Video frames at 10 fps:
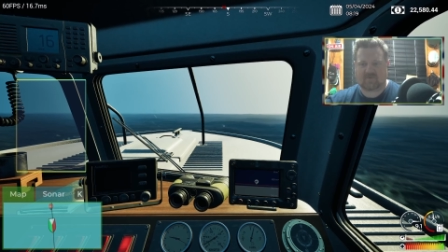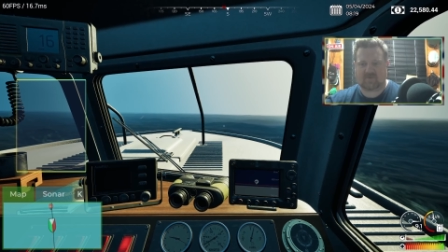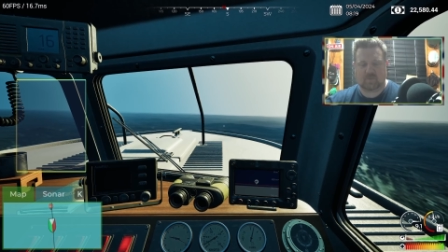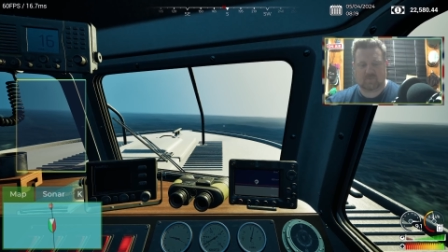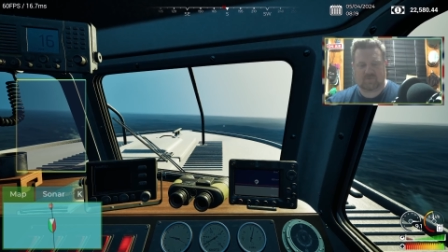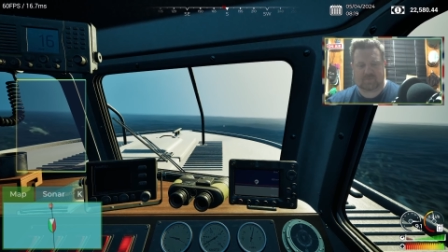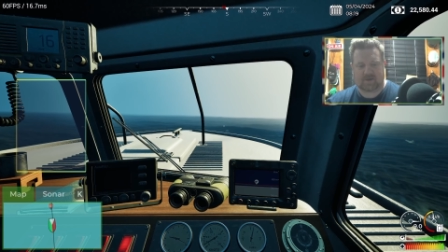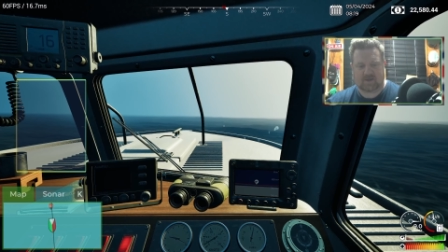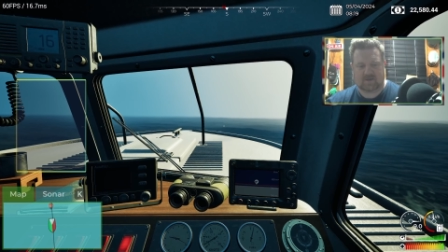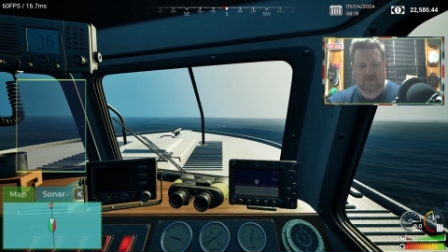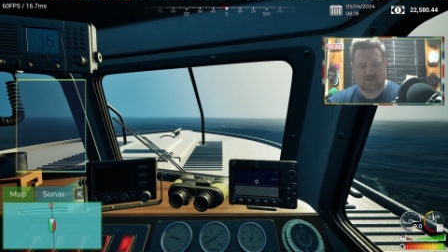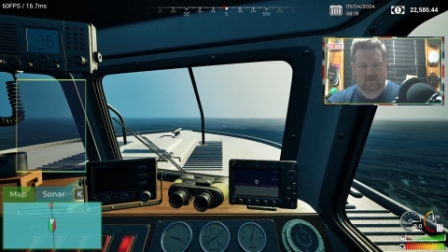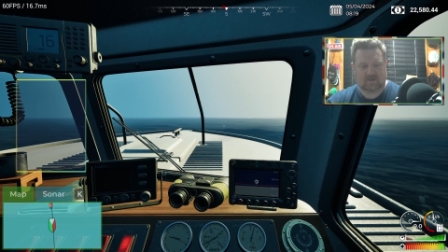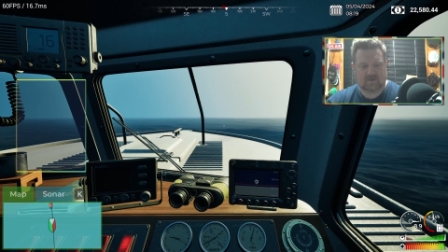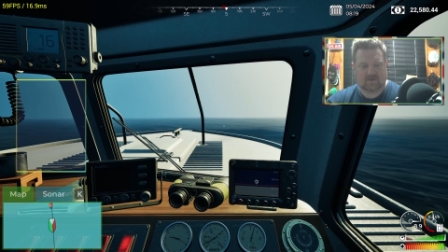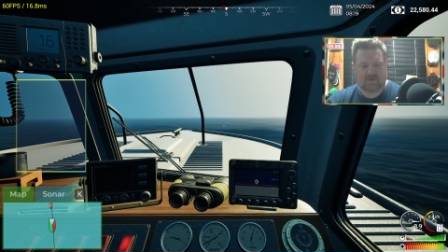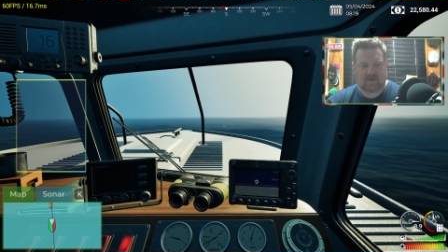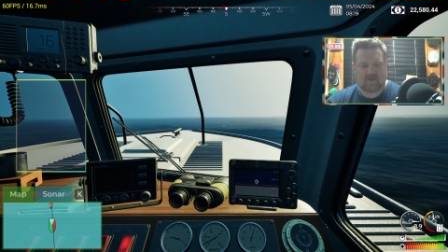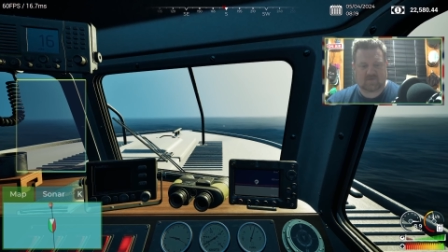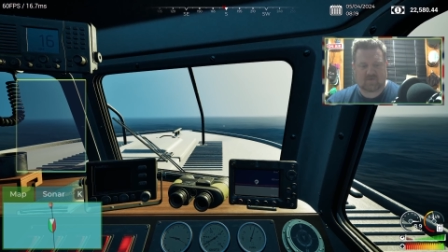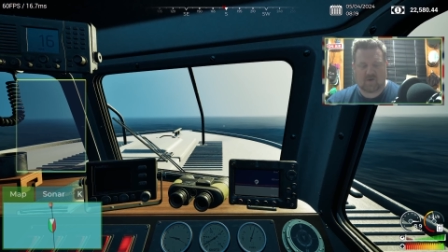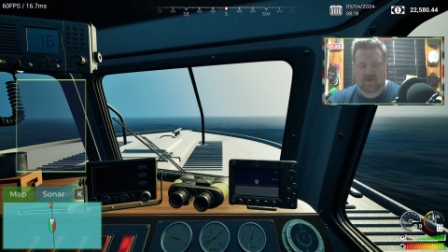do try and catch the fish that you want.